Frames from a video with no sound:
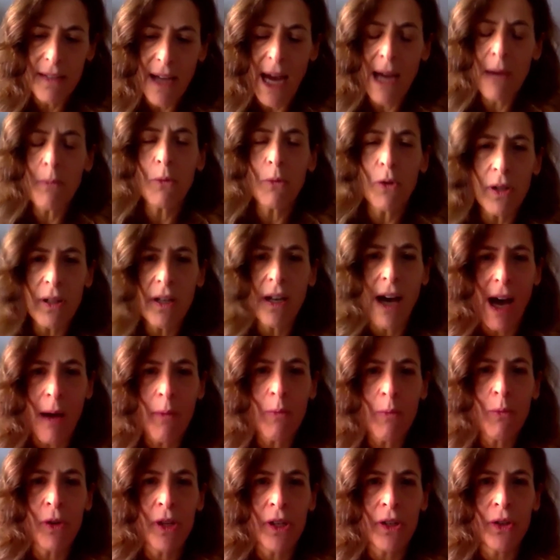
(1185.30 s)
time will
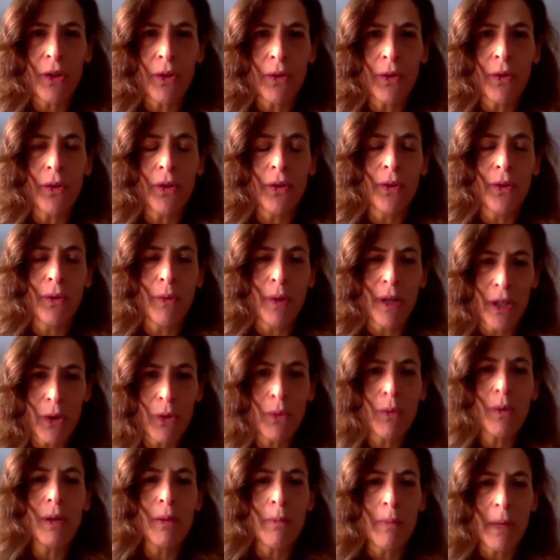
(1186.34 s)
come when you
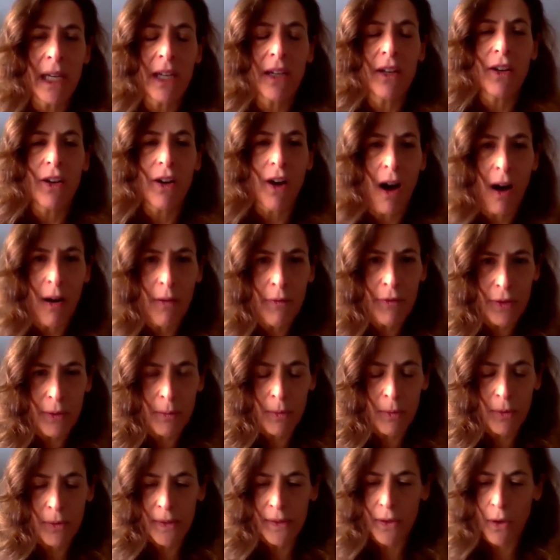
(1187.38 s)
will be comfortable.